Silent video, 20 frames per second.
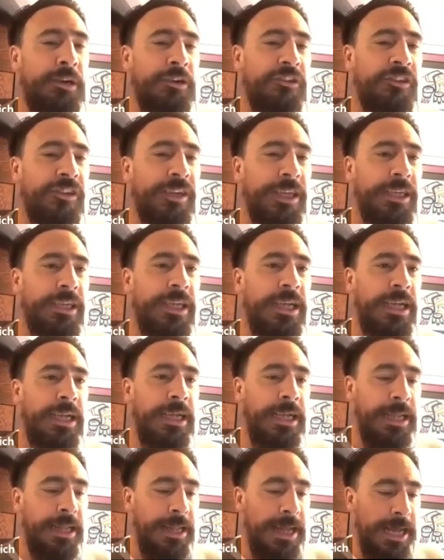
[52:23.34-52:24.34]
person
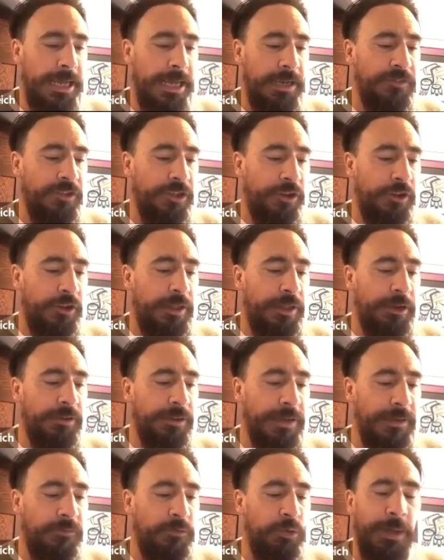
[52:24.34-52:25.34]
that if you're their
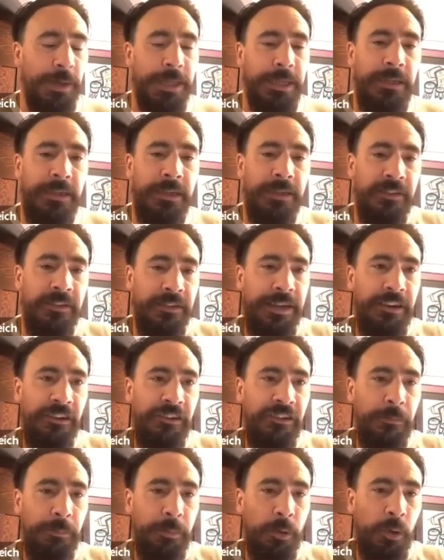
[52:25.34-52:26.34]
loved one, their
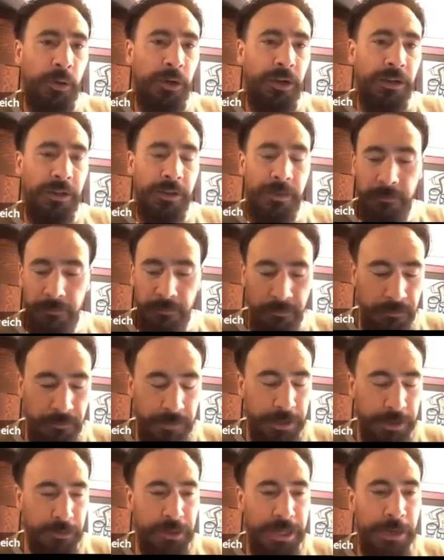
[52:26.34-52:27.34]
support,
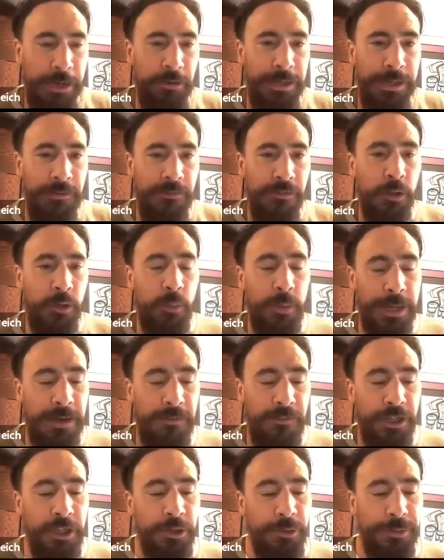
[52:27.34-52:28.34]
their caregiver,
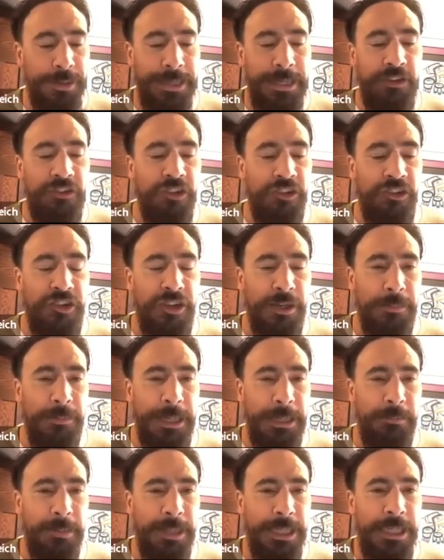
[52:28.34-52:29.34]
whatever your relationship
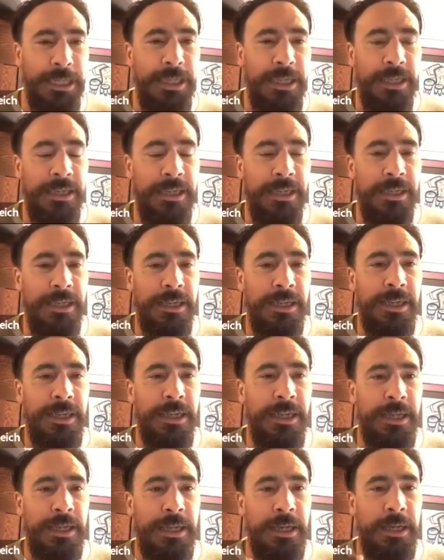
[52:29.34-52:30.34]
may be,
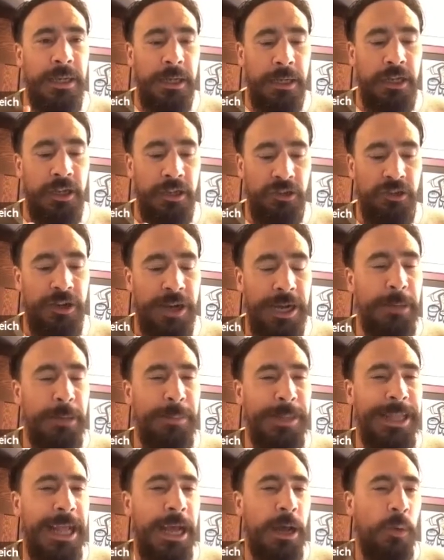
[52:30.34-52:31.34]
try to
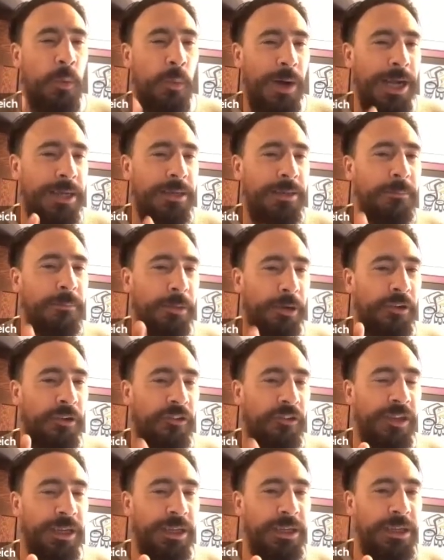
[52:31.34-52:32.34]
be that one
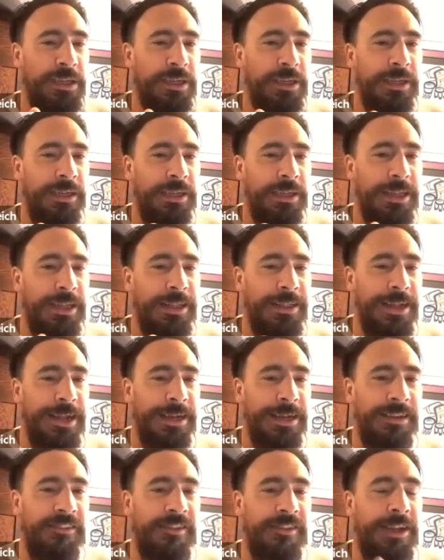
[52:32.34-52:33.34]
person
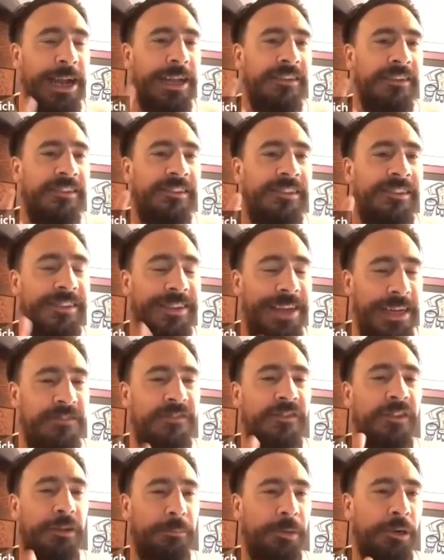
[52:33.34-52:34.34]
that is that
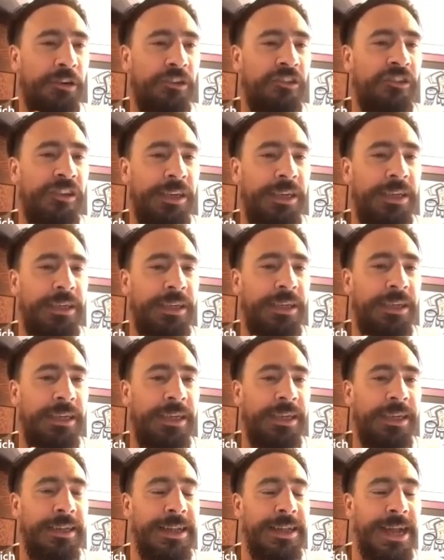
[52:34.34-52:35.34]
safe person
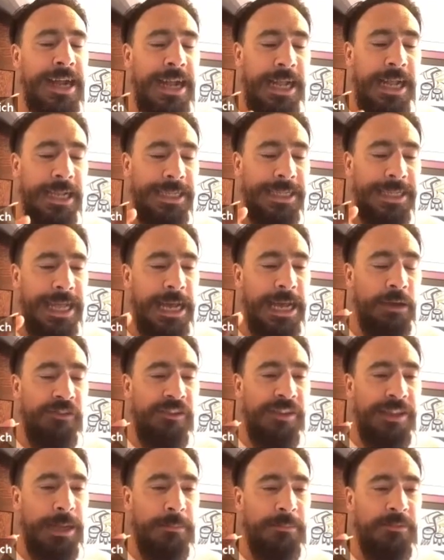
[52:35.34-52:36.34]
that
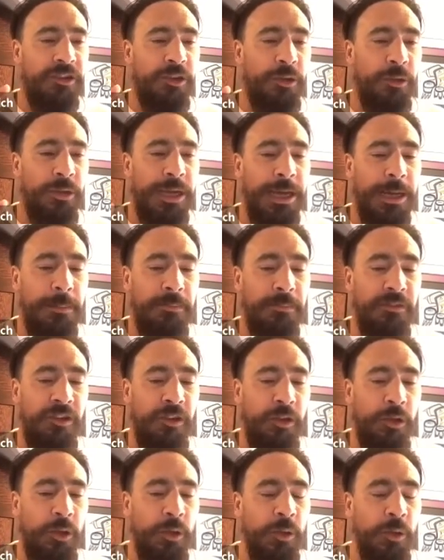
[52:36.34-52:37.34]
allows them to come
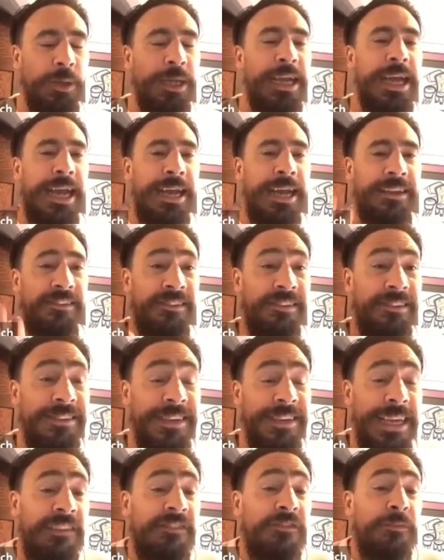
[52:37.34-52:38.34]
to a
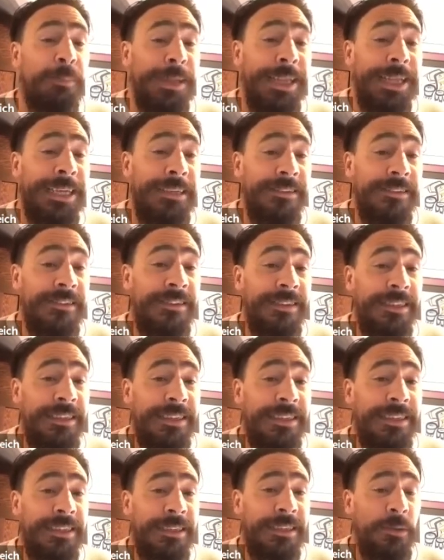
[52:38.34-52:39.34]
safe place.
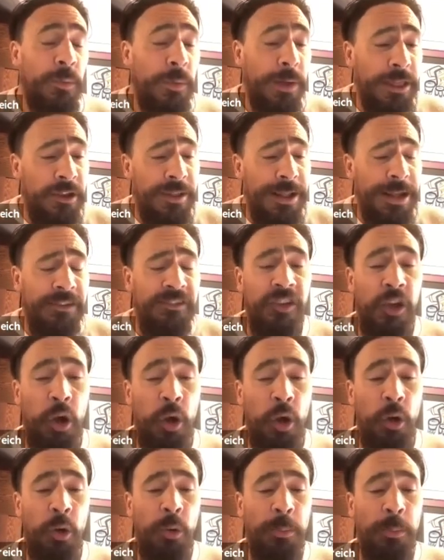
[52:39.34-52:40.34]
Whether that's
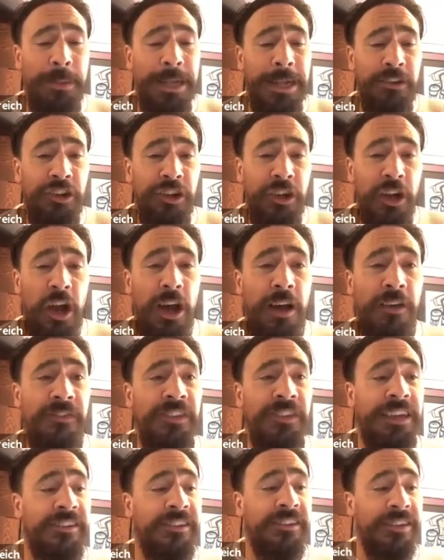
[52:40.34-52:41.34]
home, that's your
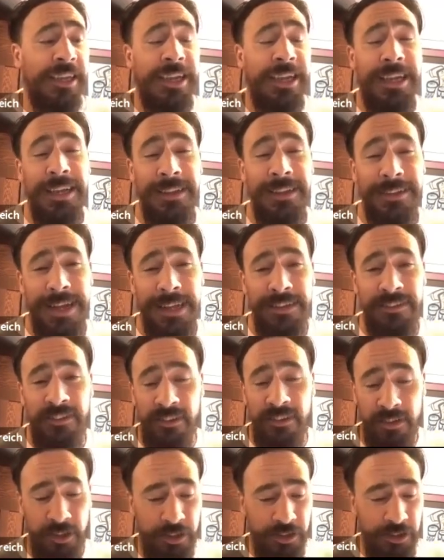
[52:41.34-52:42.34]
office,
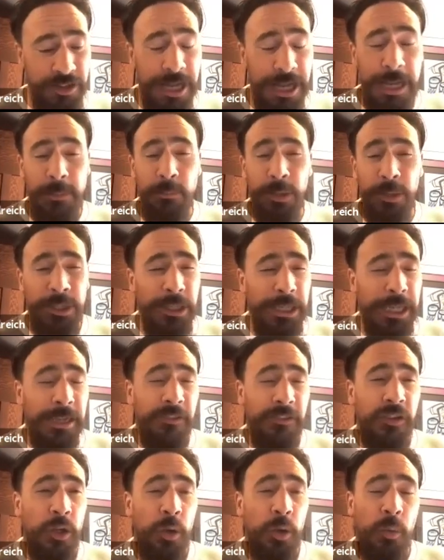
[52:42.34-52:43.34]
that's your time when you
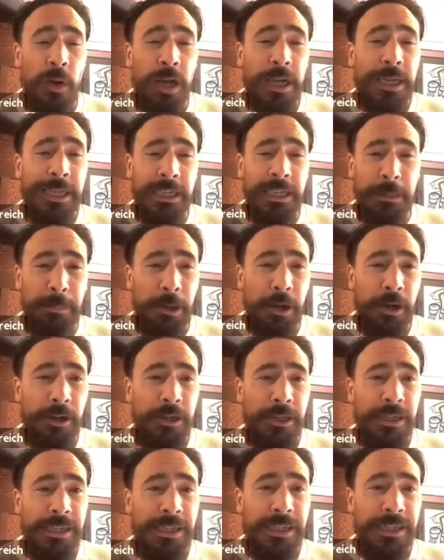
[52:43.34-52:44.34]
guys go walk in the
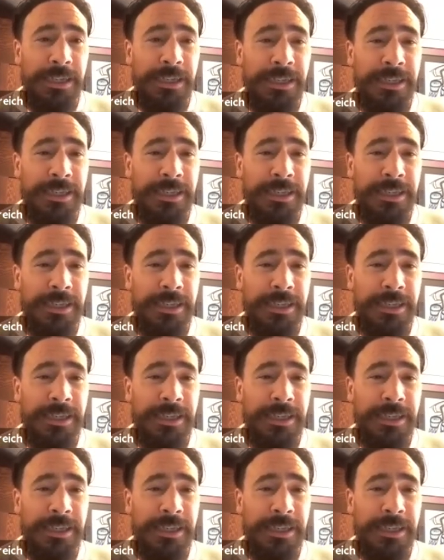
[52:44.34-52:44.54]
park,